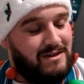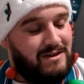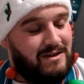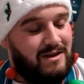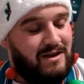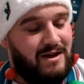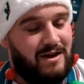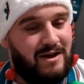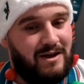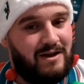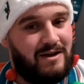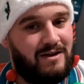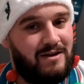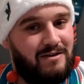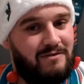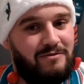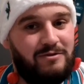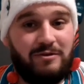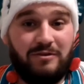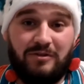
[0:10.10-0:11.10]

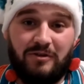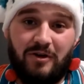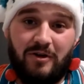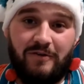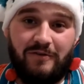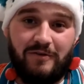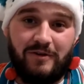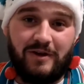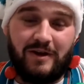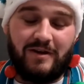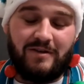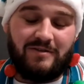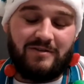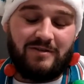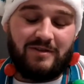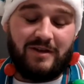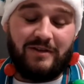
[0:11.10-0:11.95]
I feel sorry for you guys.